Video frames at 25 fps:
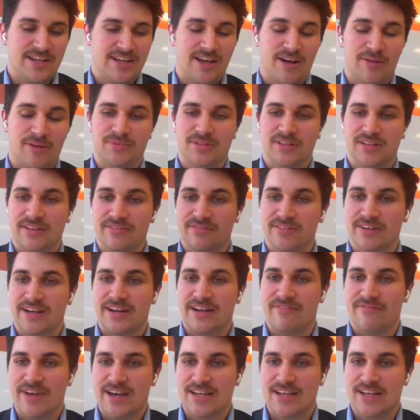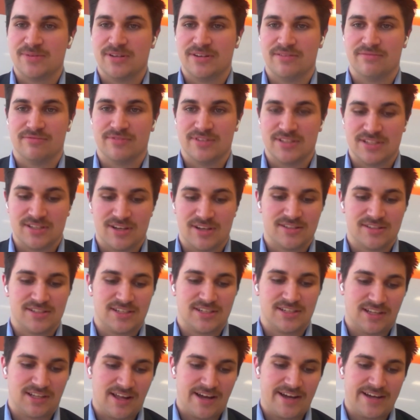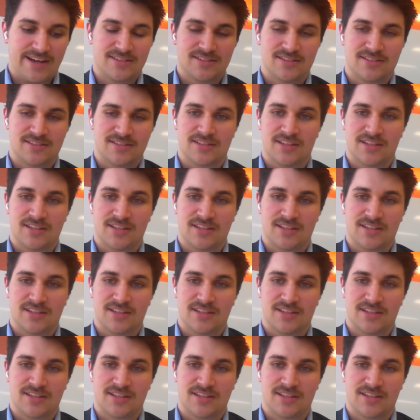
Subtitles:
to help deliver investment results to clients.